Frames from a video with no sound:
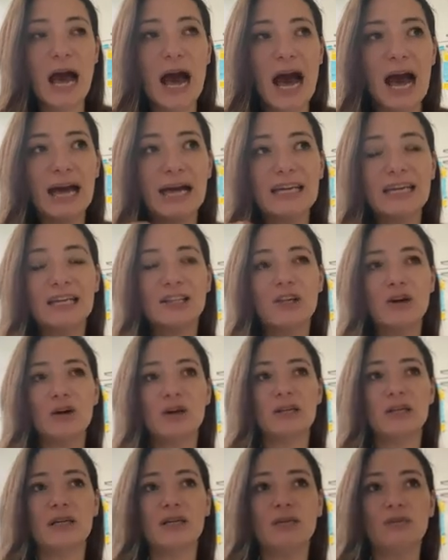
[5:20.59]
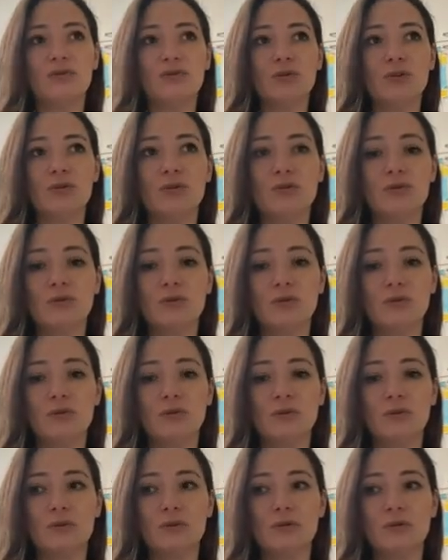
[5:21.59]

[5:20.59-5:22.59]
I cannot give you